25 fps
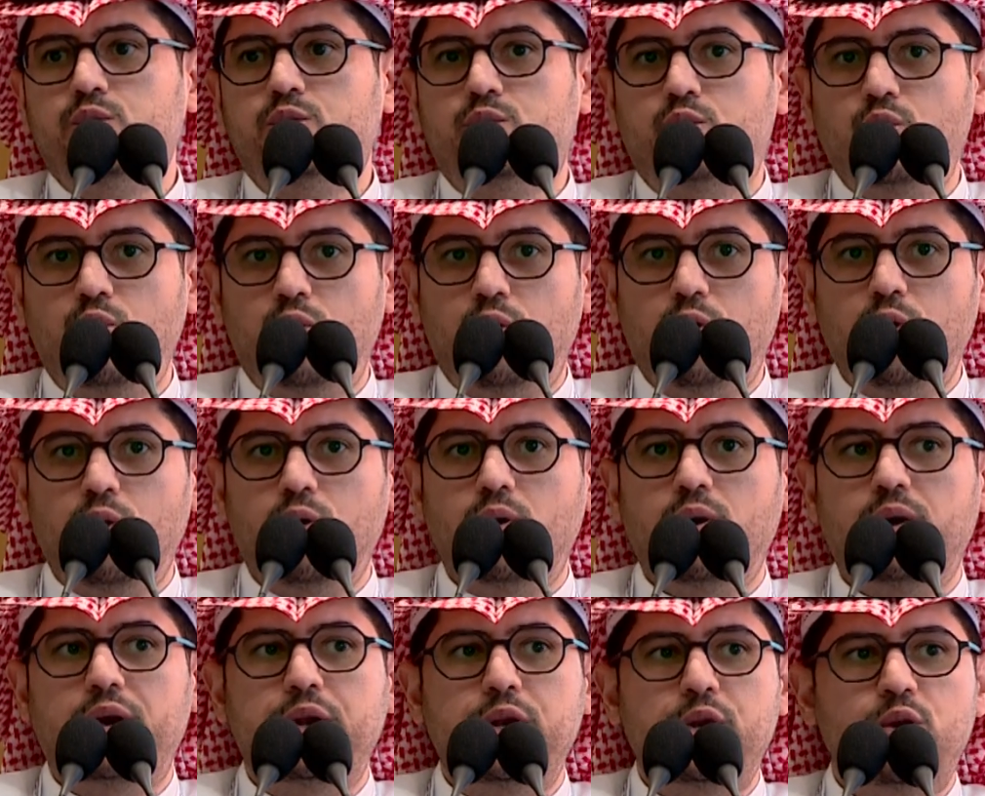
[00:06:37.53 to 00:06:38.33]
to
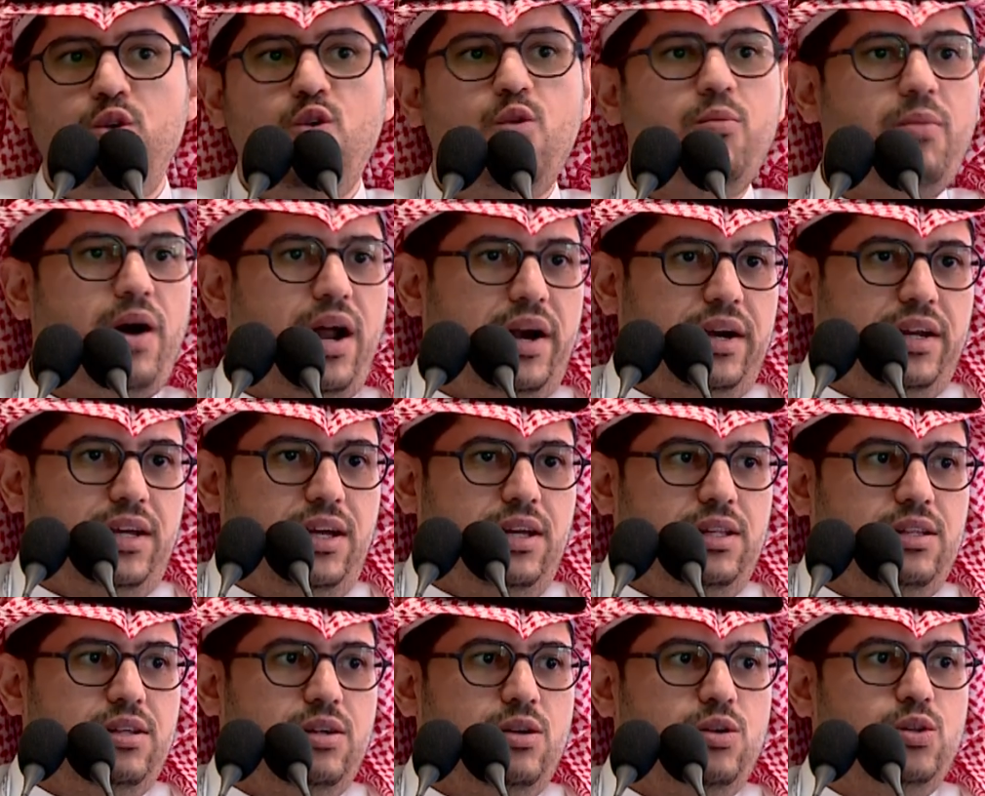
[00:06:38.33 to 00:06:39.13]
go a new
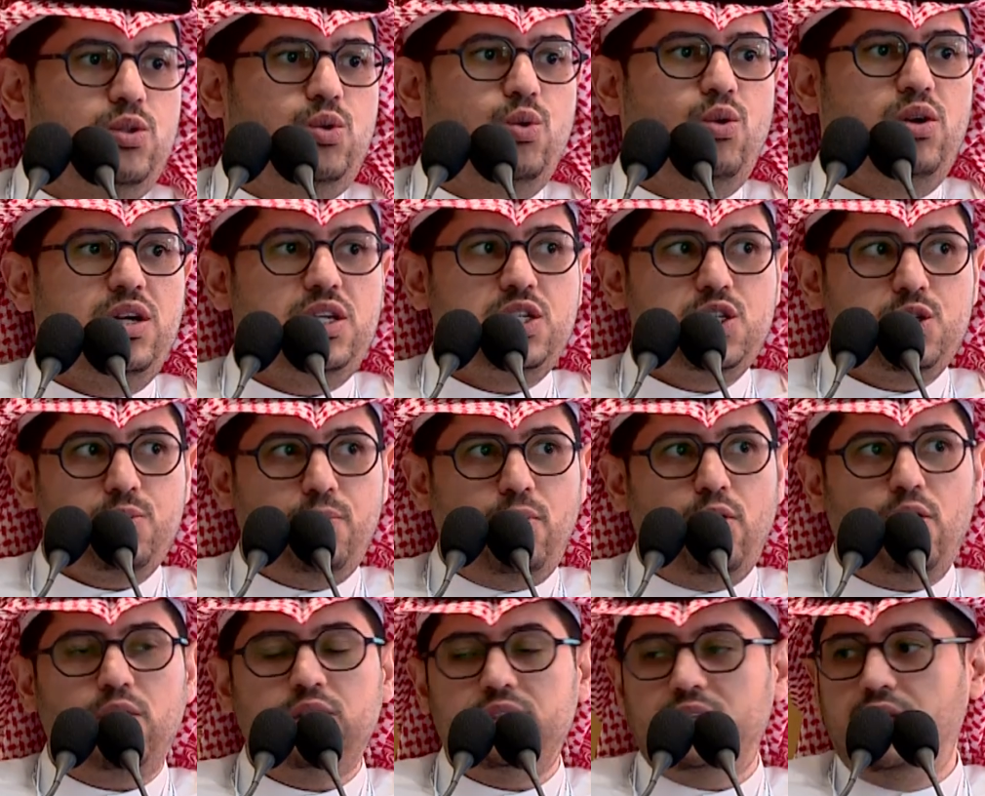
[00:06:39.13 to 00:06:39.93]
market, to
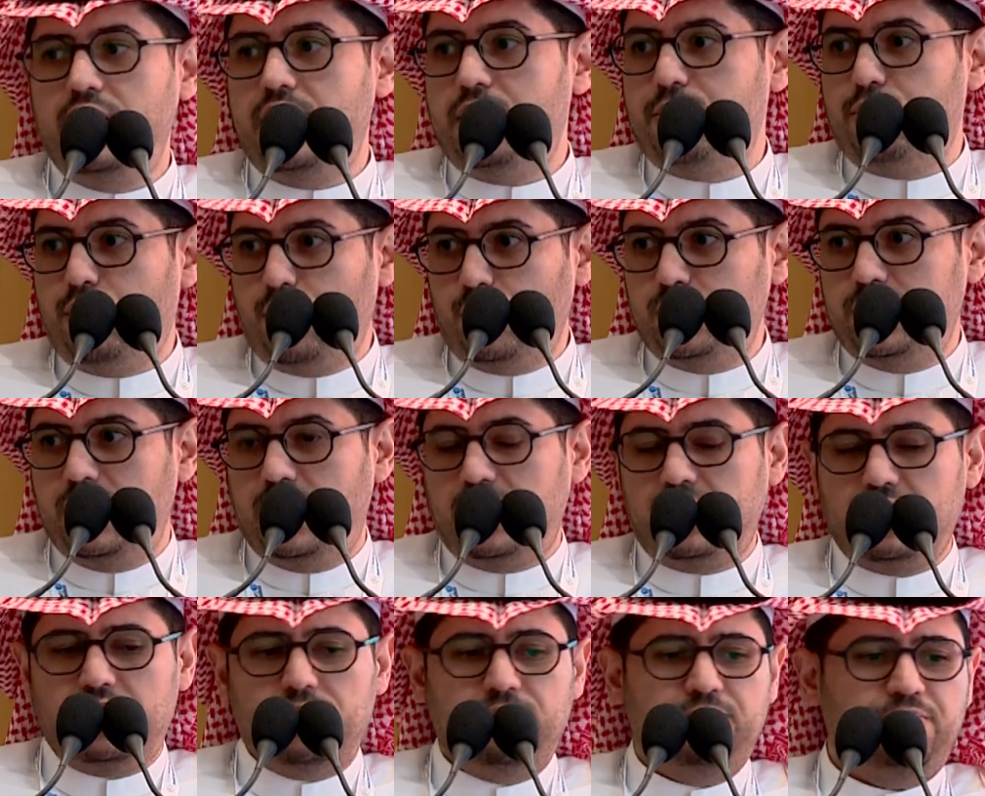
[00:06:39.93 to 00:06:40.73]
export their
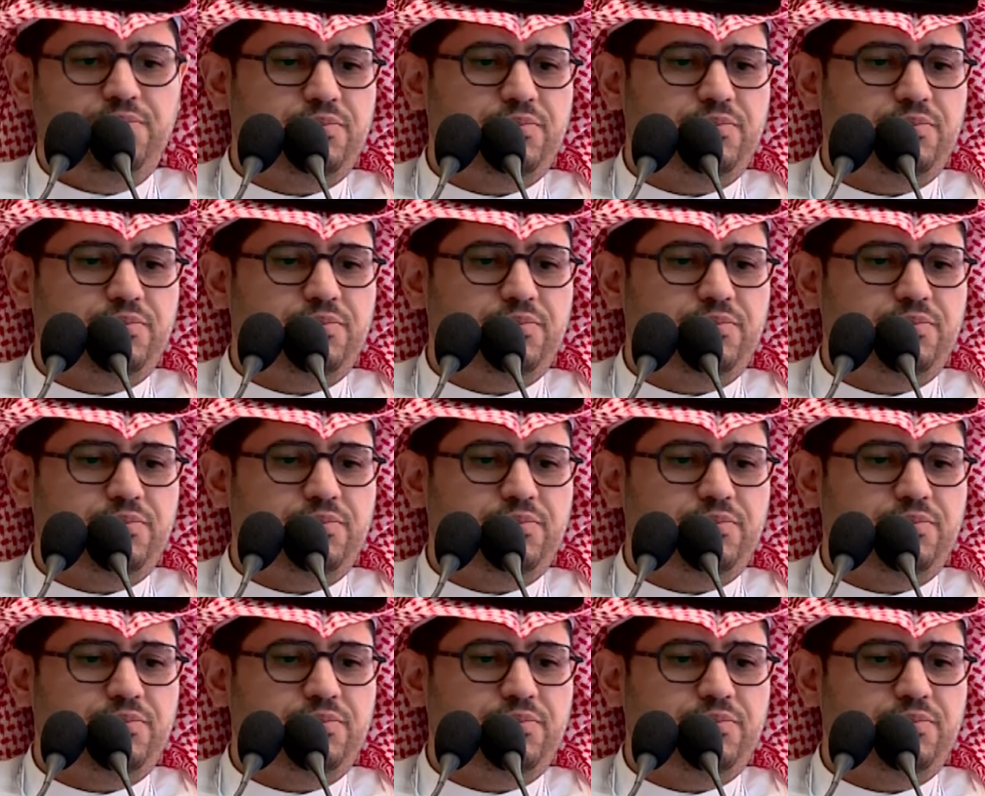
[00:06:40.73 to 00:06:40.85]
product.